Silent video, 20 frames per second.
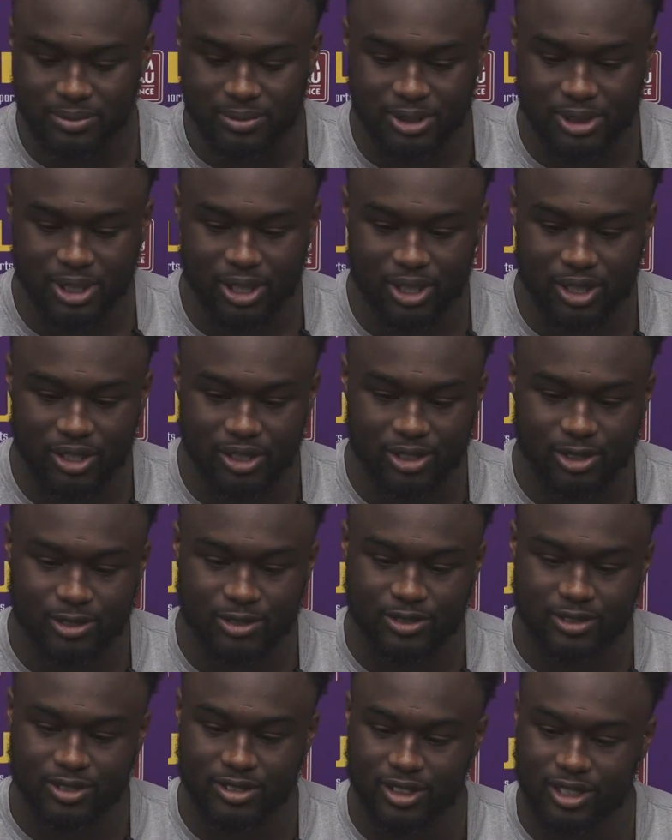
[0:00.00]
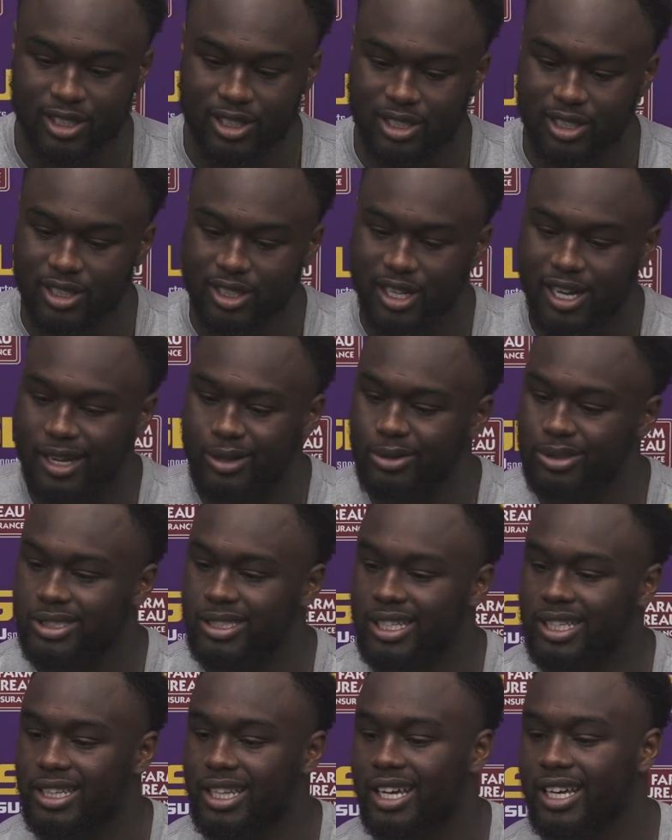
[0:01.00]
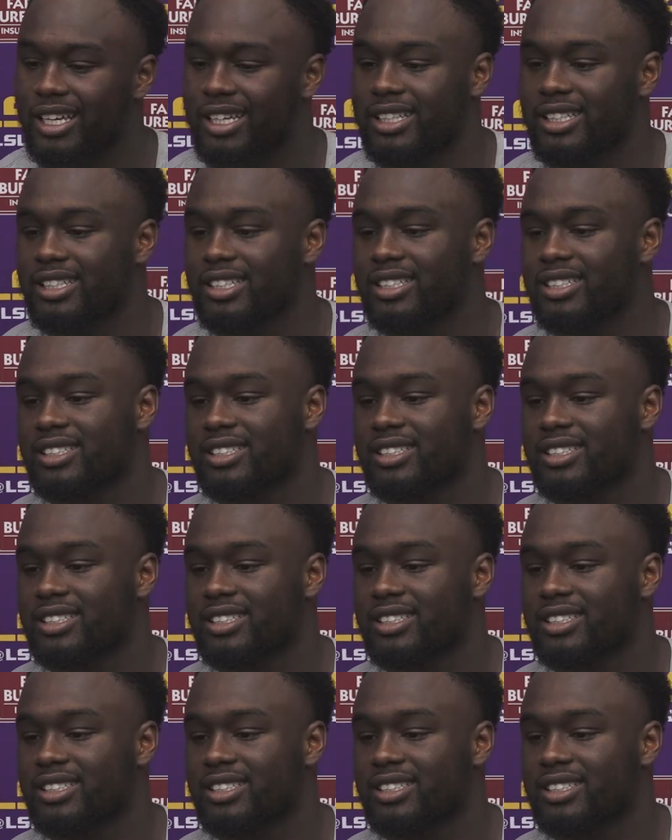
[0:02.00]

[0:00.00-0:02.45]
So I would say, like,